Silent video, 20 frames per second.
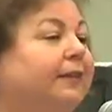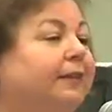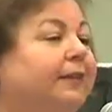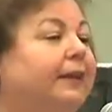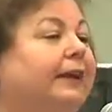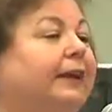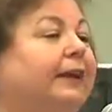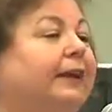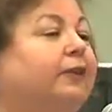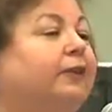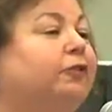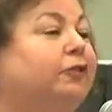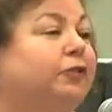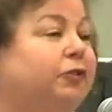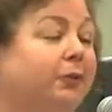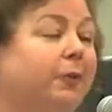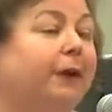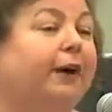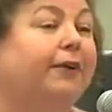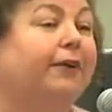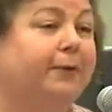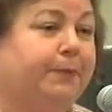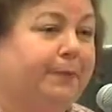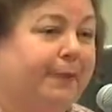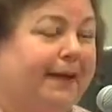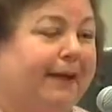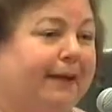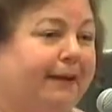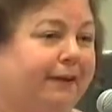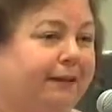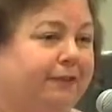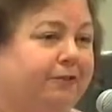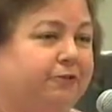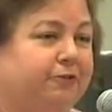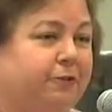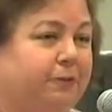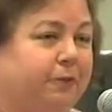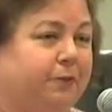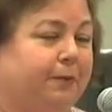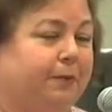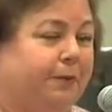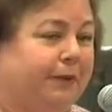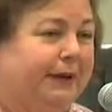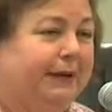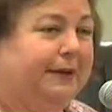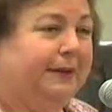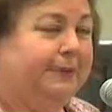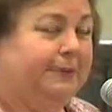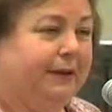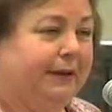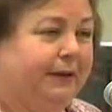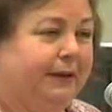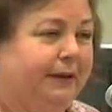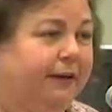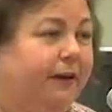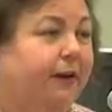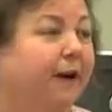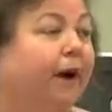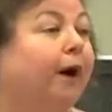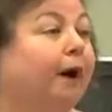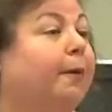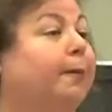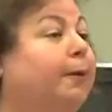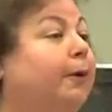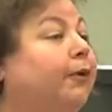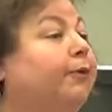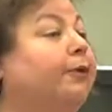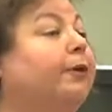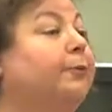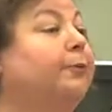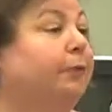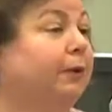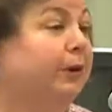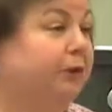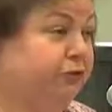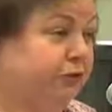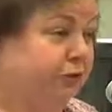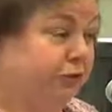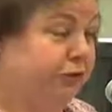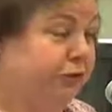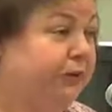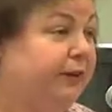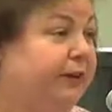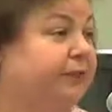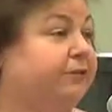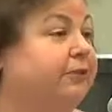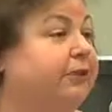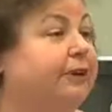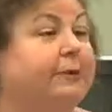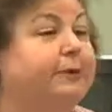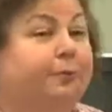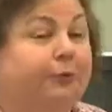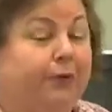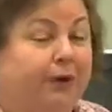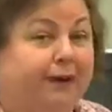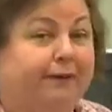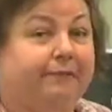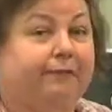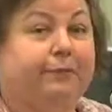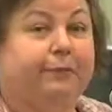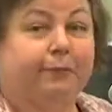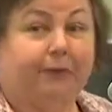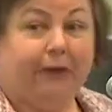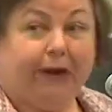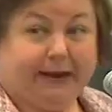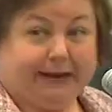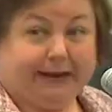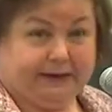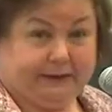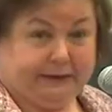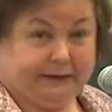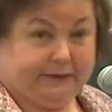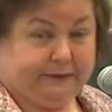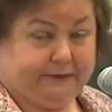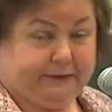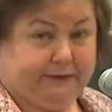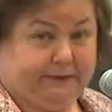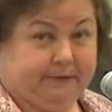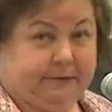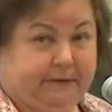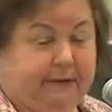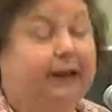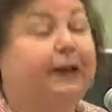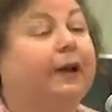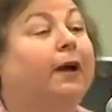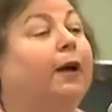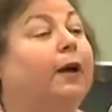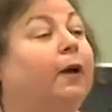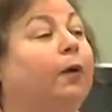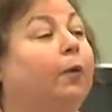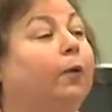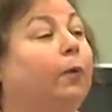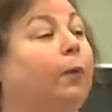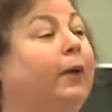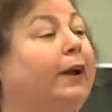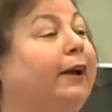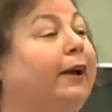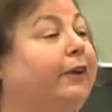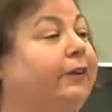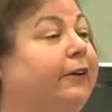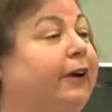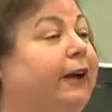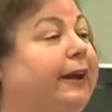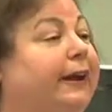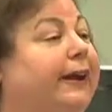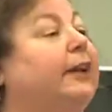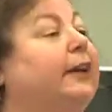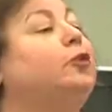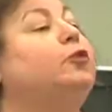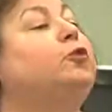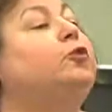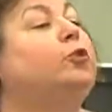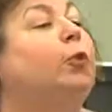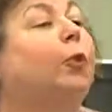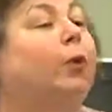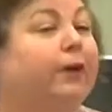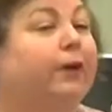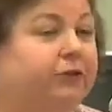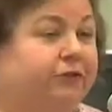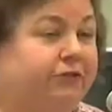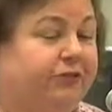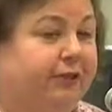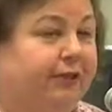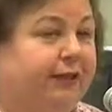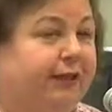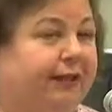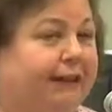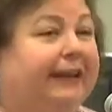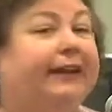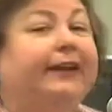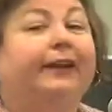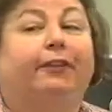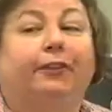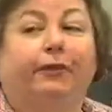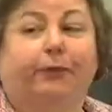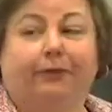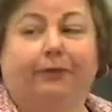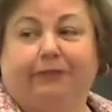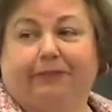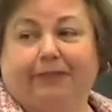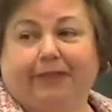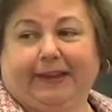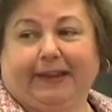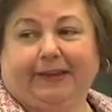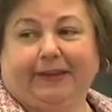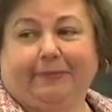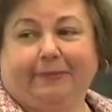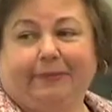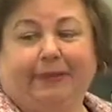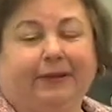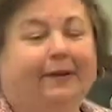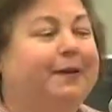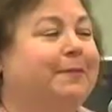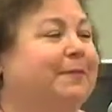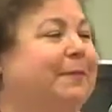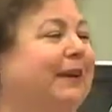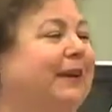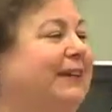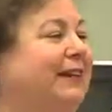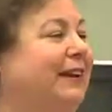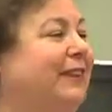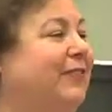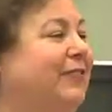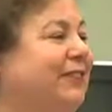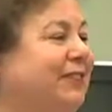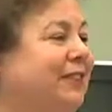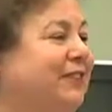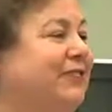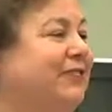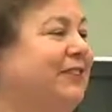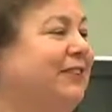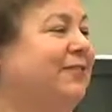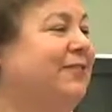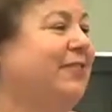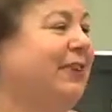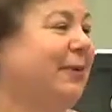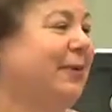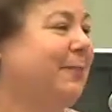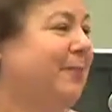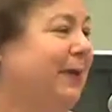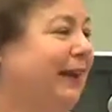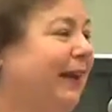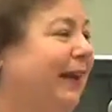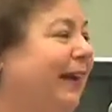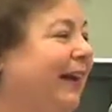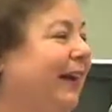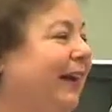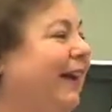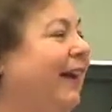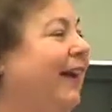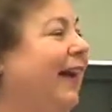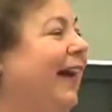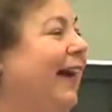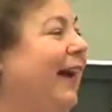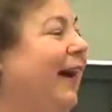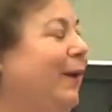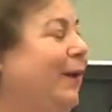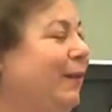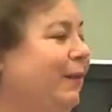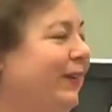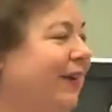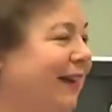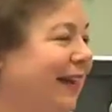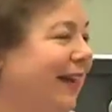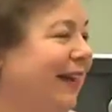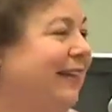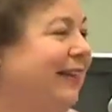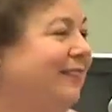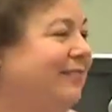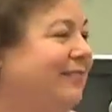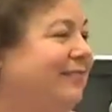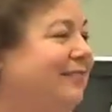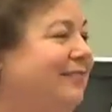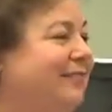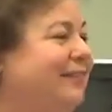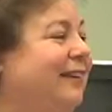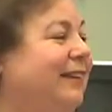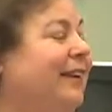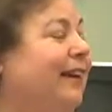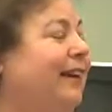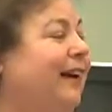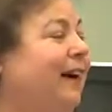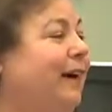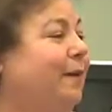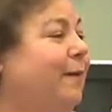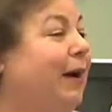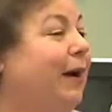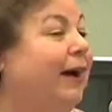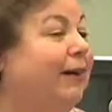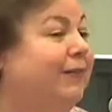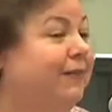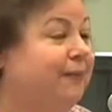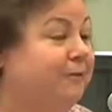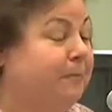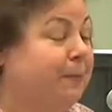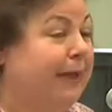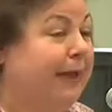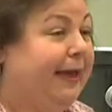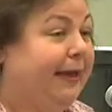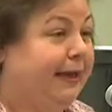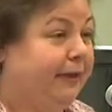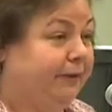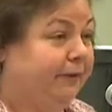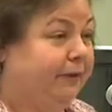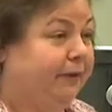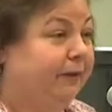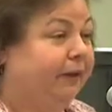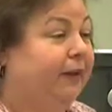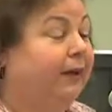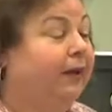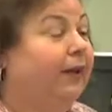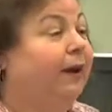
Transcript: The two other panelists you will meet in a minute are both attorneys in private practice. We are not endorsing either of them by definition of their being our guests um, on this panel.